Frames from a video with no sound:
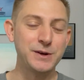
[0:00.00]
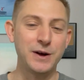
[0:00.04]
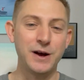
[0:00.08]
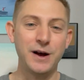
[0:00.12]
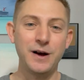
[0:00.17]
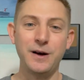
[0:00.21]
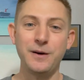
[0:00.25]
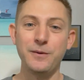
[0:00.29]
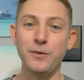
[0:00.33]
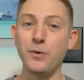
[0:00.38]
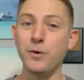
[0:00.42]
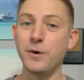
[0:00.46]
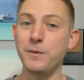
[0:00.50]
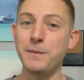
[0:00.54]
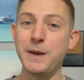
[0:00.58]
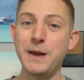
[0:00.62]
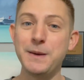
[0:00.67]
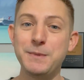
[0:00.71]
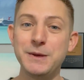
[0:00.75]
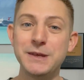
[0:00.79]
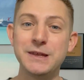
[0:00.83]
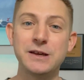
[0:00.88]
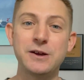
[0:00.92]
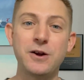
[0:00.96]
or
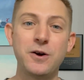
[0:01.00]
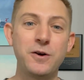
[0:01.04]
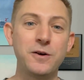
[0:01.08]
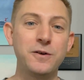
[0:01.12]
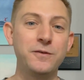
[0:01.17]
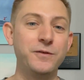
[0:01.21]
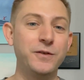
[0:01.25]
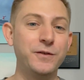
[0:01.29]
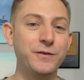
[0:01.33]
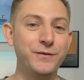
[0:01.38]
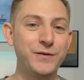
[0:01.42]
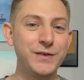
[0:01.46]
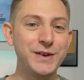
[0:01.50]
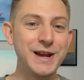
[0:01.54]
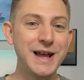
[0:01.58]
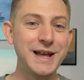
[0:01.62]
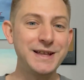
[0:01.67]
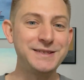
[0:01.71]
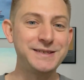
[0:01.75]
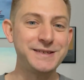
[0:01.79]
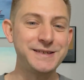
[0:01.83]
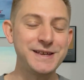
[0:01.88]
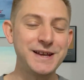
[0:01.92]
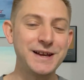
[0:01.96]
maybe the Carnival
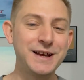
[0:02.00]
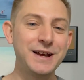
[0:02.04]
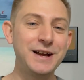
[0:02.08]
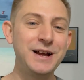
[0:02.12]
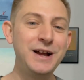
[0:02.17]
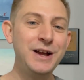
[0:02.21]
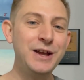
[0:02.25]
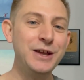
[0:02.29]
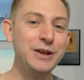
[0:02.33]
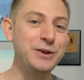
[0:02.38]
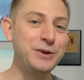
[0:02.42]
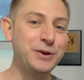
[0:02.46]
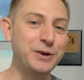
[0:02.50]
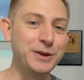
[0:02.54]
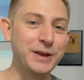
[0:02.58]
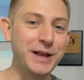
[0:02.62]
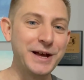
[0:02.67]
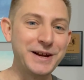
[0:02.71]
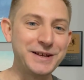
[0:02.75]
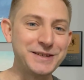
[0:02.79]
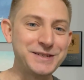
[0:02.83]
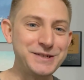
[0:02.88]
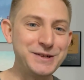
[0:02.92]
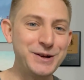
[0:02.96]
Venezia, you could
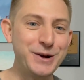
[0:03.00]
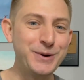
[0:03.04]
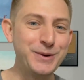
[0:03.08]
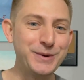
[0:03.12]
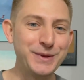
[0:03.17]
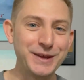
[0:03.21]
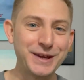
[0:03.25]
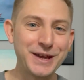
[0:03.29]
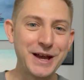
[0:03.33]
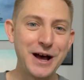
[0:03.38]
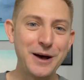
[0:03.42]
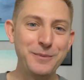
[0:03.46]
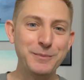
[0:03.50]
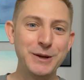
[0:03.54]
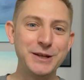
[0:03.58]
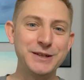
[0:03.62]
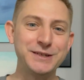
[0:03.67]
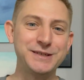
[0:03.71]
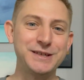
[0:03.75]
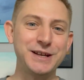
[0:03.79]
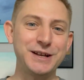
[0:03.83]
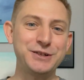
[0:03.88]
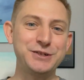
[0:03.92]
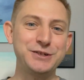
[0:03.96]
let us know in the
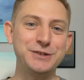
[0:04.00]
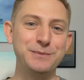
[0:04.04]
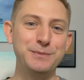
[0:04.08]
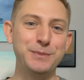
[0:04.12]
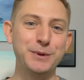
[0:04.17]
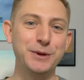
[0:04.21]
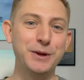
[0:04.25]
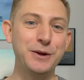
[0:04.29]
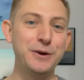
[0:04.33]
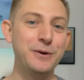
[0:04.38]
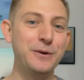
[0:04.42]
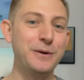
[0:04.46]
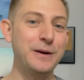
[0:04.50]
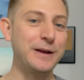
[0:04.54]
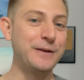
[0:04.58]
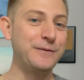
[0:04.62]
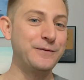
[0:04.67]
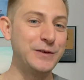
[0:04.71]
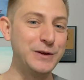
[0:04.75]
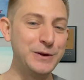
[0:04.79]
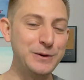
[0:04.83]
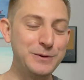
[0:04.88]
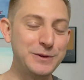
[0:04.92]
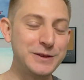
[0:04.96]
comment section below
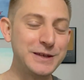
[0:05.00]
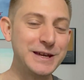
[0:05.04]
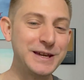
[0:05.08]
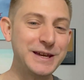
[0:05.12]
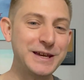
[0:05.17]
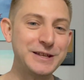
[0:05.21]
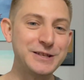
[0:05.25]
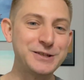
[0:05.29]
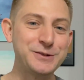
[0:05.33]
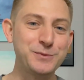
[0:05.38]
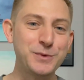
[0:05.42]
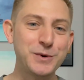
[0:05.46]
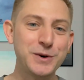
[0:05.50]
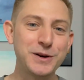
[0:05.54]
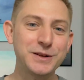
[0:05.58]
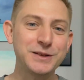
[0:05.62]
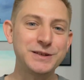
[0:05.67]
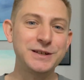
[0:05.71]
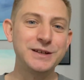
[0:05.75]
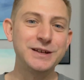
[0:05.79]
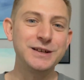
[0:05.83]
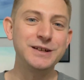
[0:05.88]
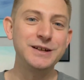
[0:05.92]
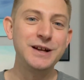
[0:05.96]
if you think it's
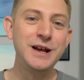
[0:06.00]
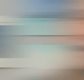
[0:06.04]
worth it.